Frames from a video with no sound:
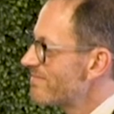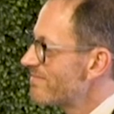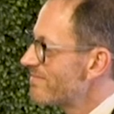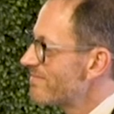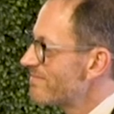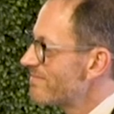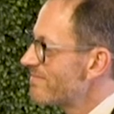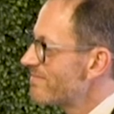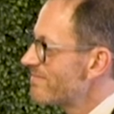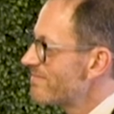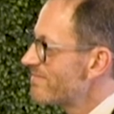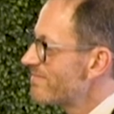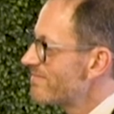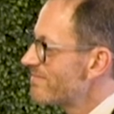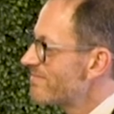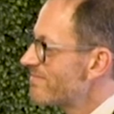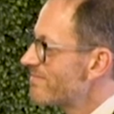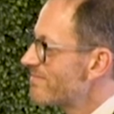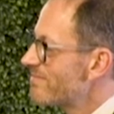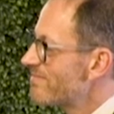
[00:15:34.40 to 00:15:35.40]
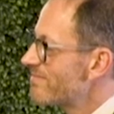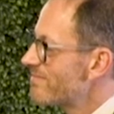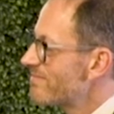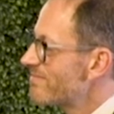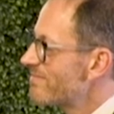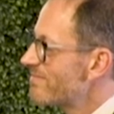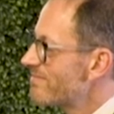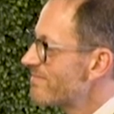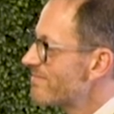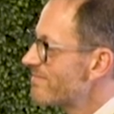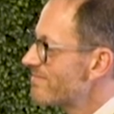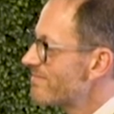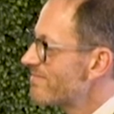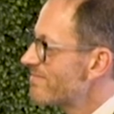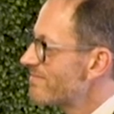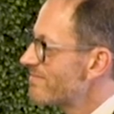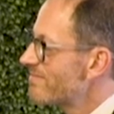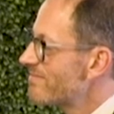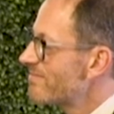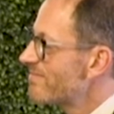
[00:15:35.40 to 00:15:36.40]

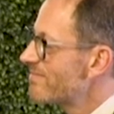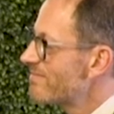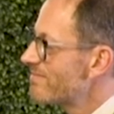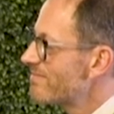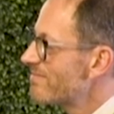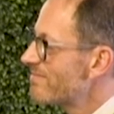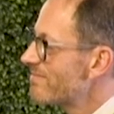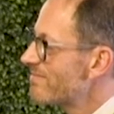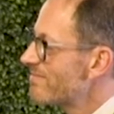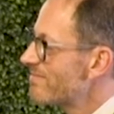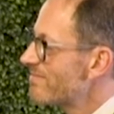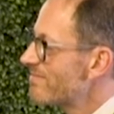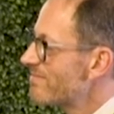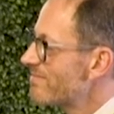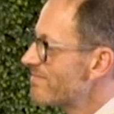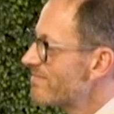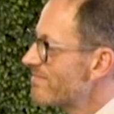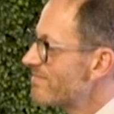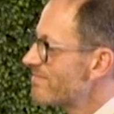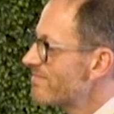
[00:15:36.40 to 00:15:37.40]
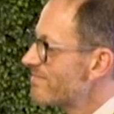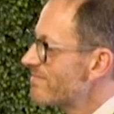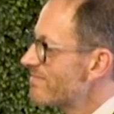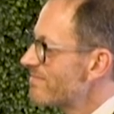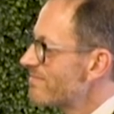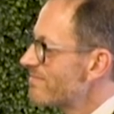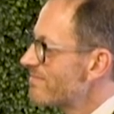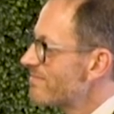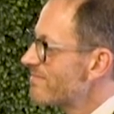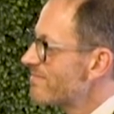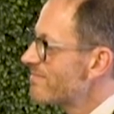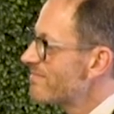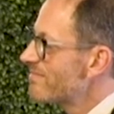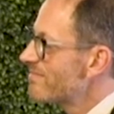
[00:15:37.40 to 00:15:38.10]
The person shown says nothing.